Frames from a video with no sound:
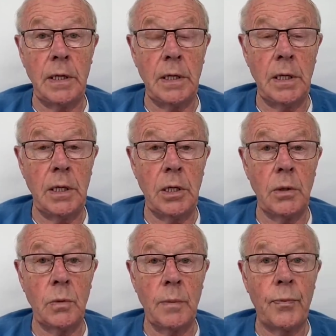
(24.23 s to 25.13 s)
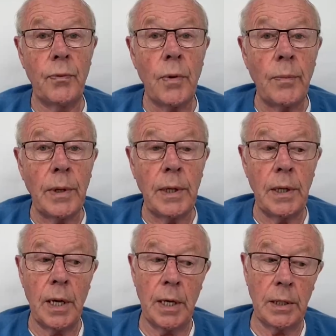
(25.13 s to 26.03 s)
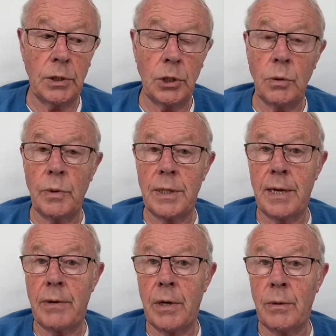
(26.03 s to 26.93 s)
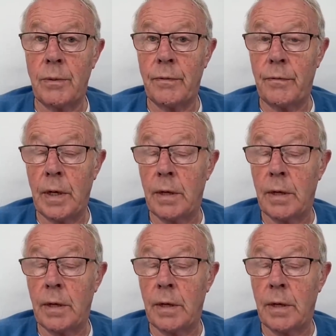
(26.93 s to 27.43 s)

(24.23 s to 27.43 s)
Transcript: EU are probably to do with their own